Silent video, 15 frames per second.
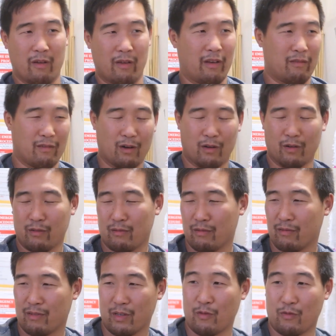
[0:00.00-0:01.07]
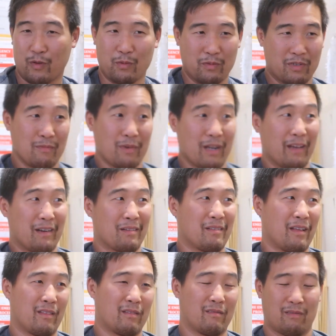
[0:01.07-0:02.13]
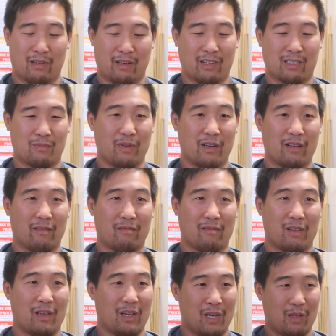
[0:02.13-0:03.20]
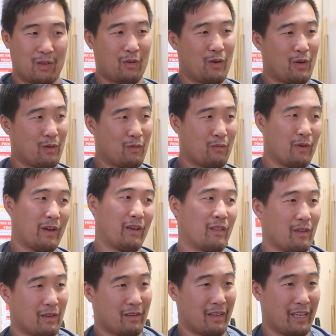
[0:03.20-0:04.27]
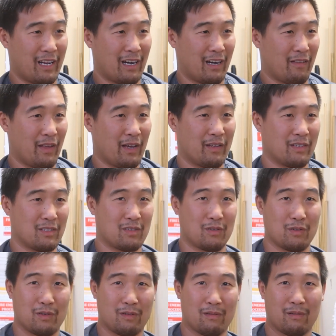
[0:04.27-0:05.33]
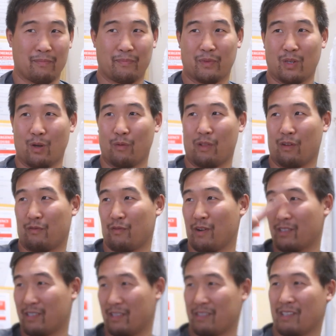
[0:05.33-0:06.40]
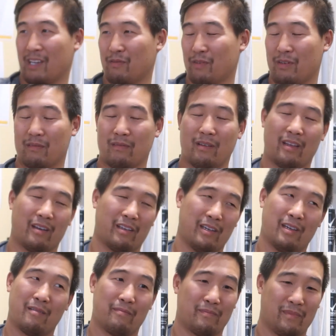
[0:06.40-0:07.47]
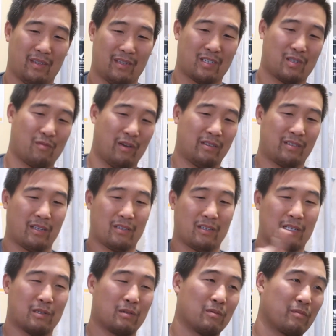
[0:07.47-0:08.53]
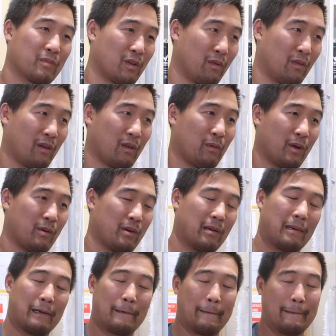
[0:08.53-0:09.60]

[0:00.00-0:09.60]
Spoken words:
and you feel intimidated, and then the next minute the only way they can get out of that is to go with their friends at the tavern, and again it just creates that cycle going the other way around.